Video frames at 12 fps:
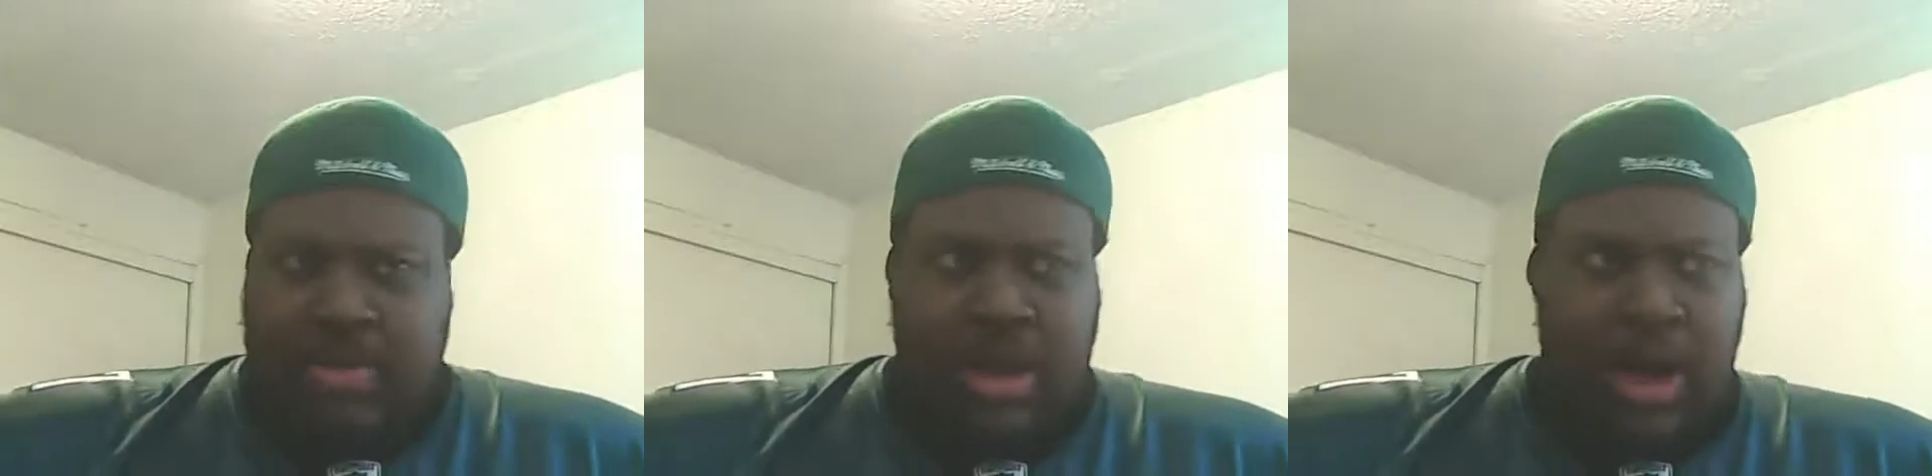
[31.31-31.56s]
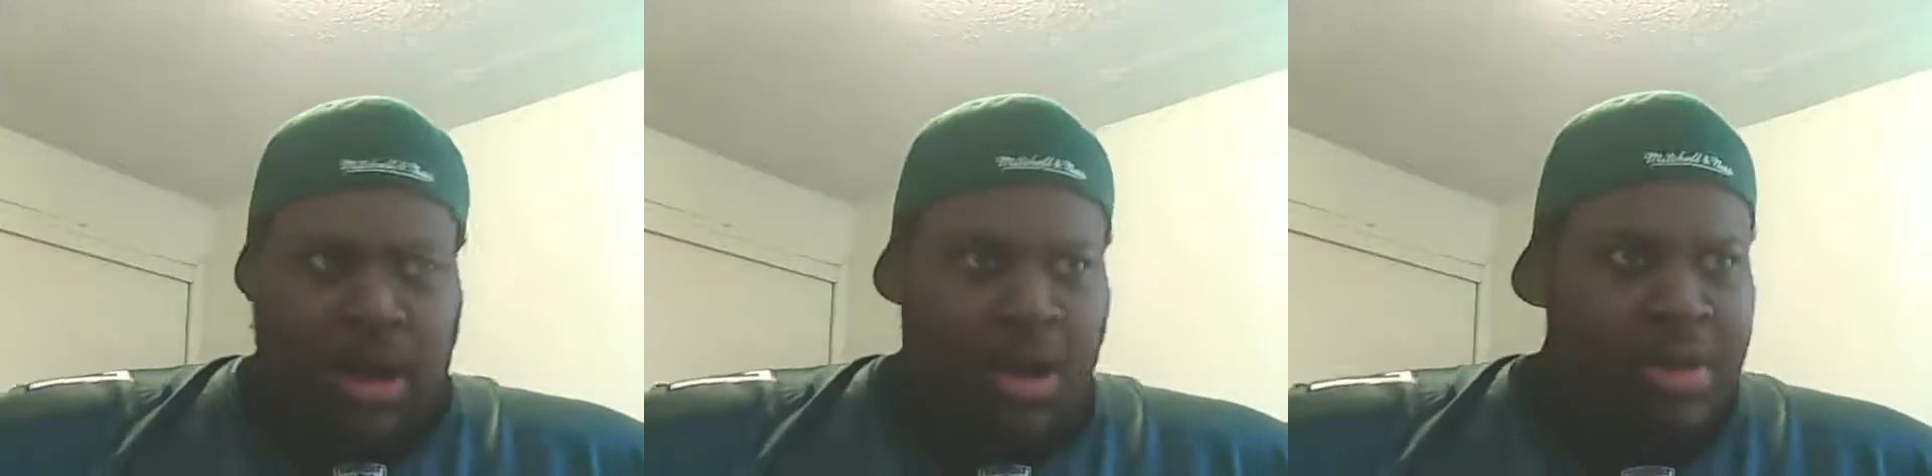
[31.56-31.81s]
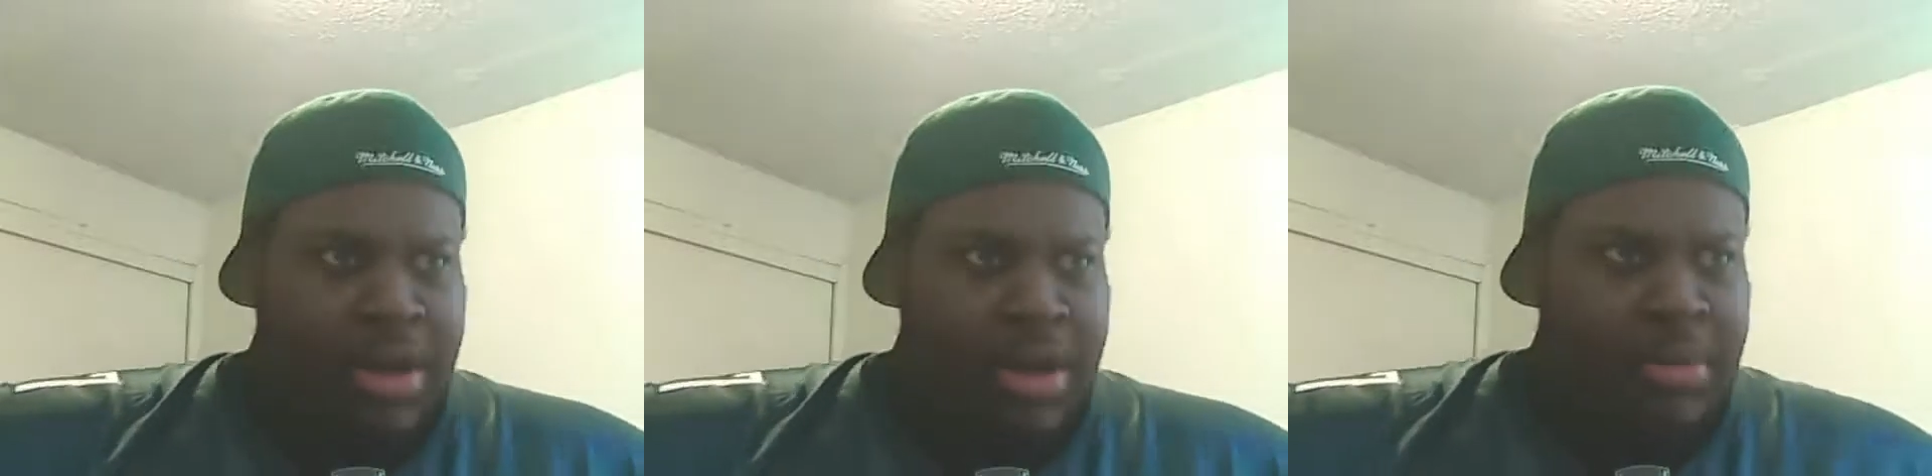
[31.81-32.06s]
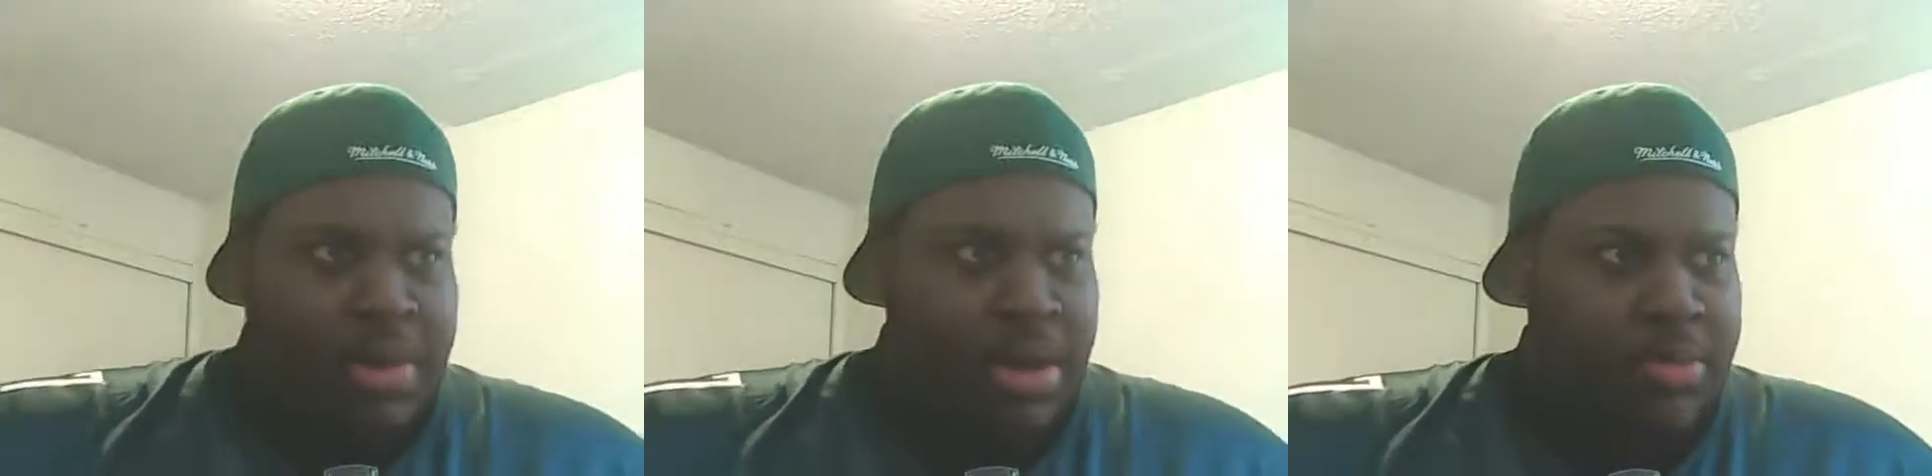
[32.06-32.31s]
be like, oh,
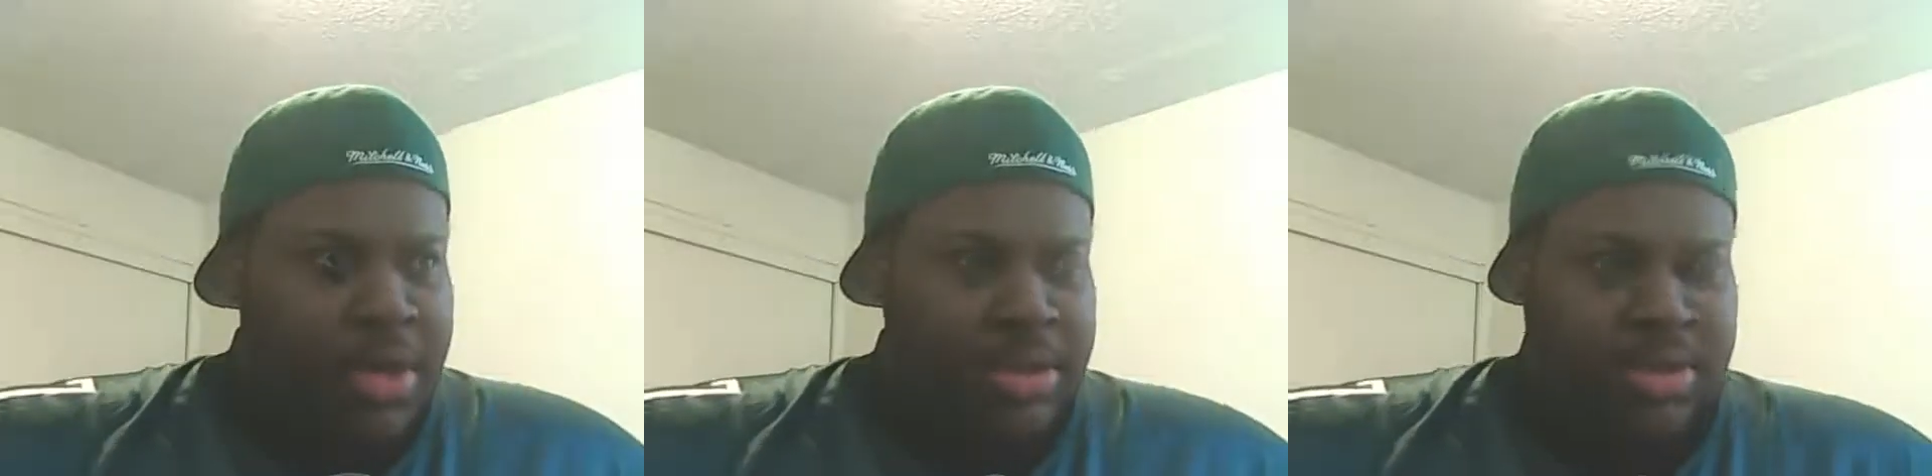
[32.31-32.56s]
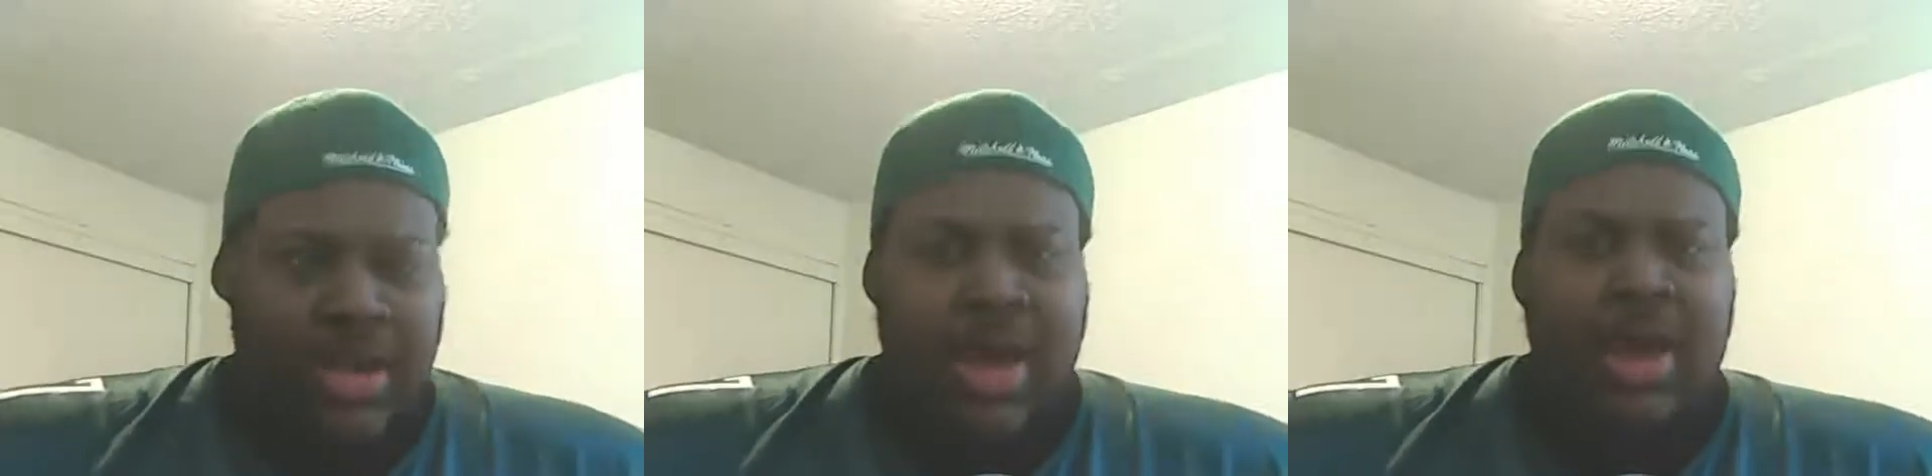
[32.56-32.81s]
EDP, you're racist.